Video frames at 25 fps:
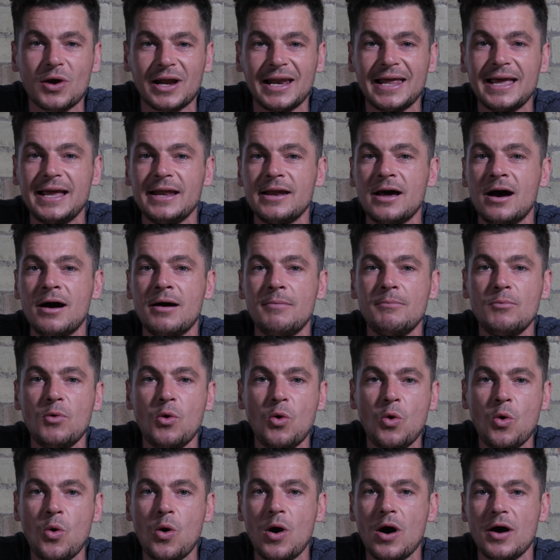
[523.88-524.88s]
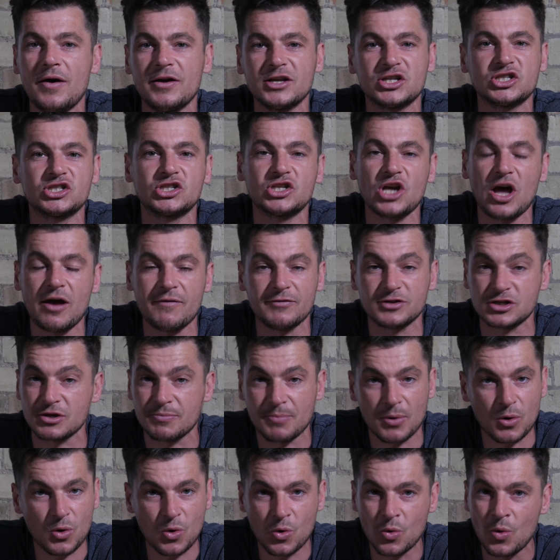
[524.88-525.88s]
cleaner, more
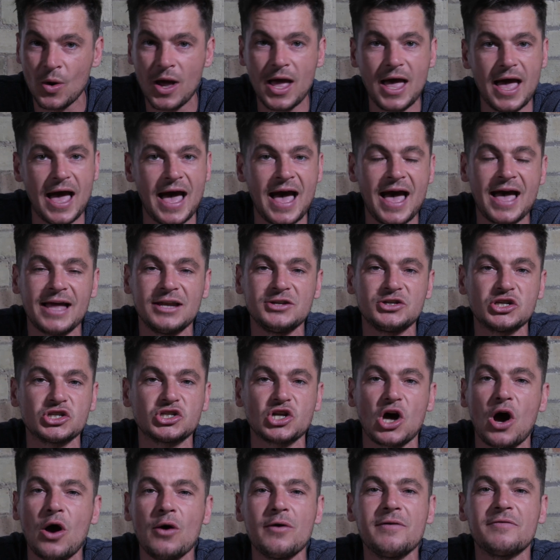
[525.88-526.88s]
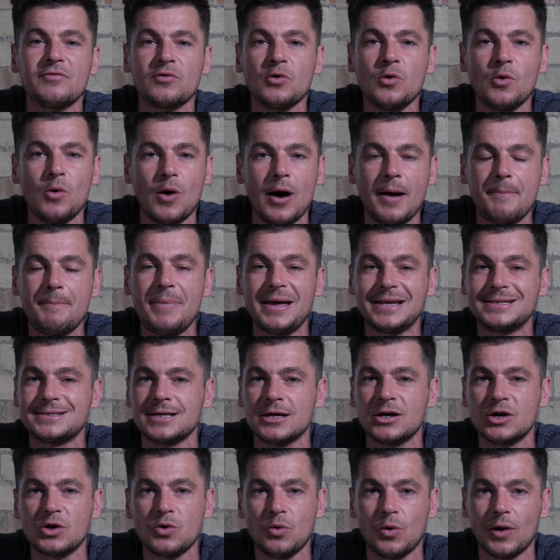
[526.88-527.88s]
serviceable, and just overall a
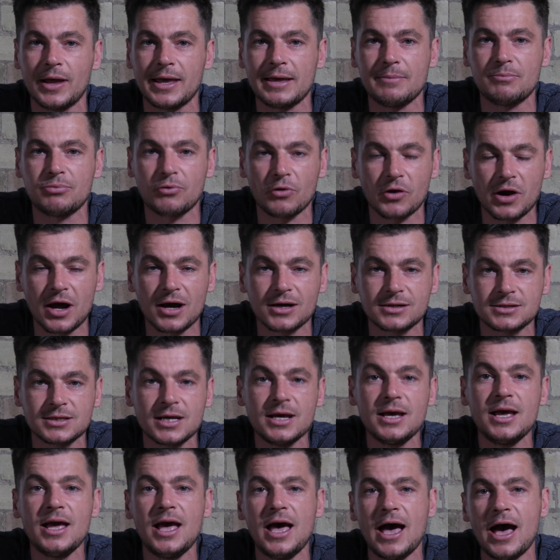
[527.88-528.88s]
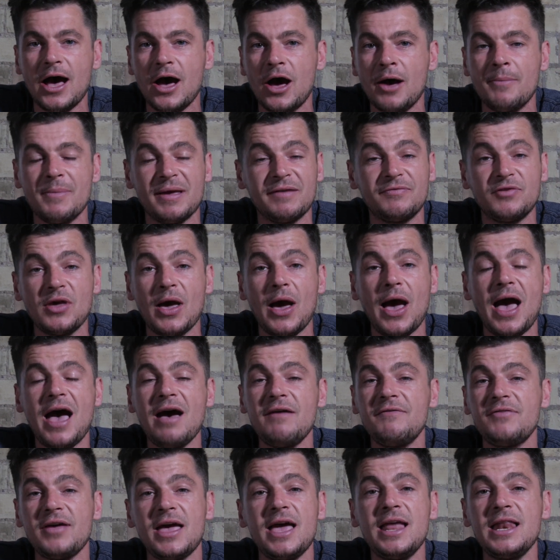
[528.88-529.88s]
better quality product. If you
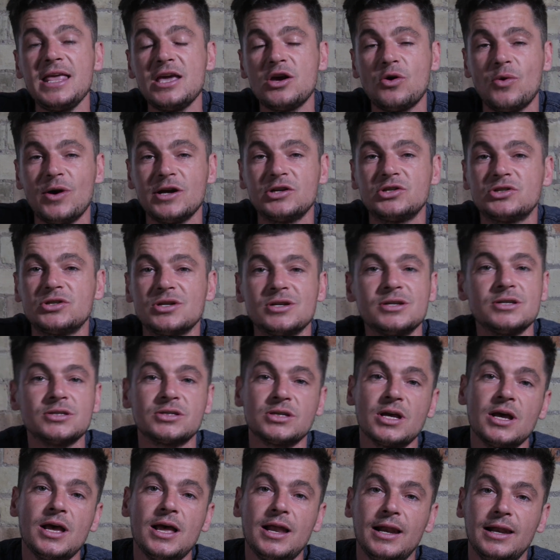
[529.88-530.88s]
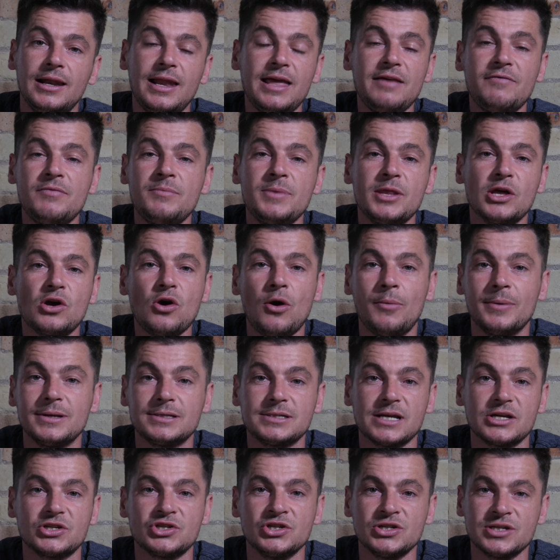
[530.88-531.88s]
have any questions, leave them in the comment
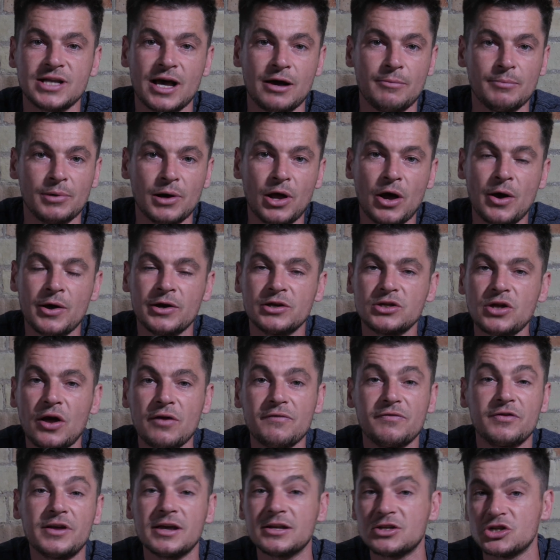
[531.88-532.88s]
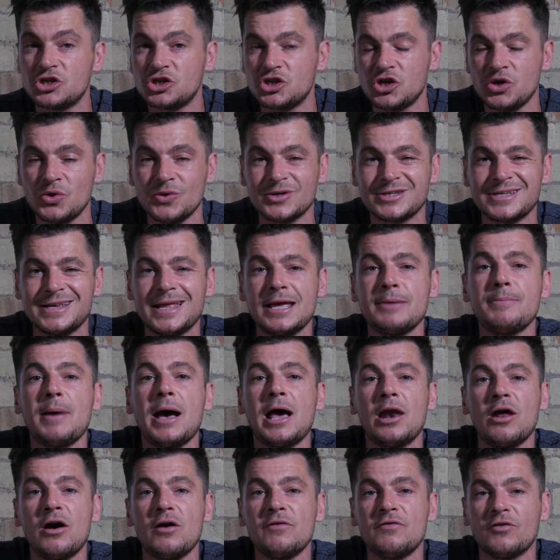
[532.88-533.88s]
section down below, and don't forget to shoot us an
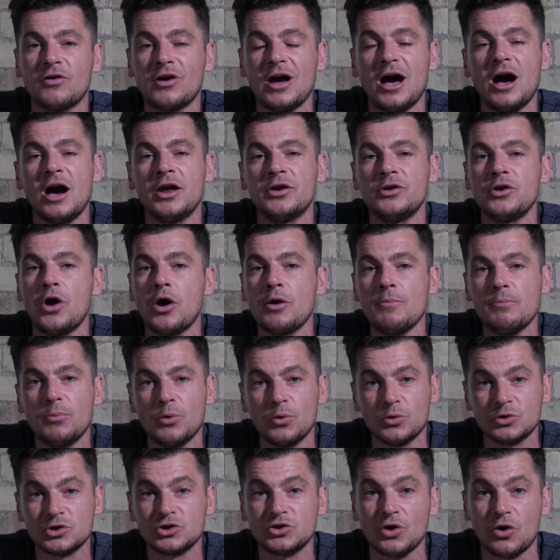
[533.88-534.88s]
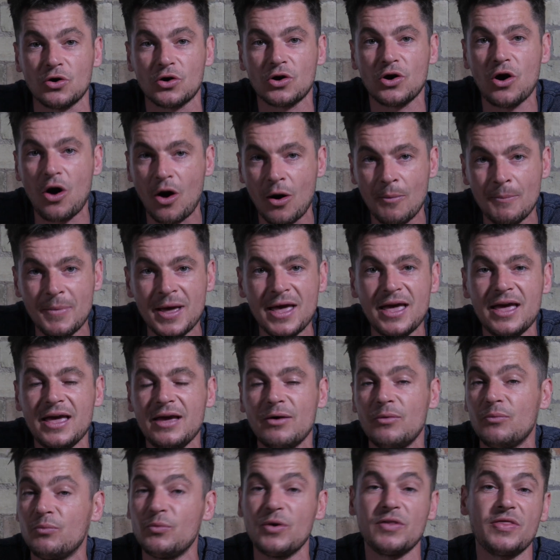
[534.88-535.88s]
email over at unknownboards.com
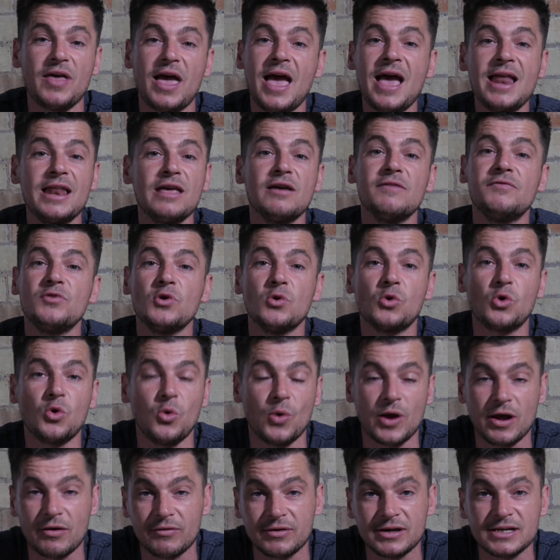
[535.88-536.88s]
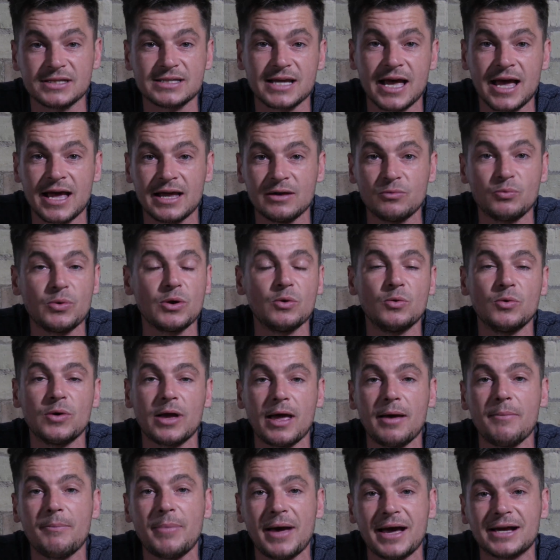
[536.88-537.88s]
with any of your queries, and we will
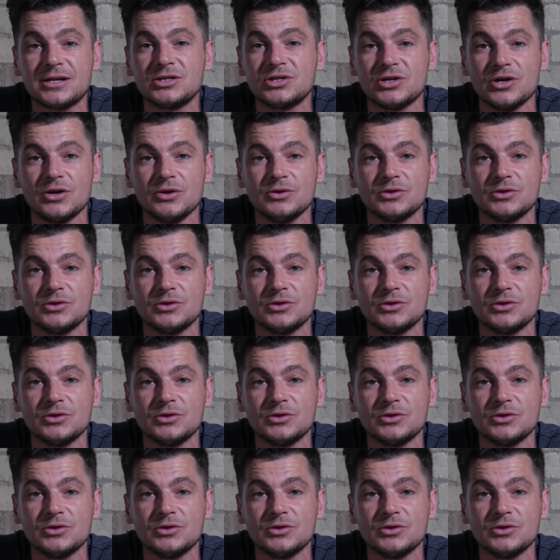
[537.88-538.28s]
get back to you.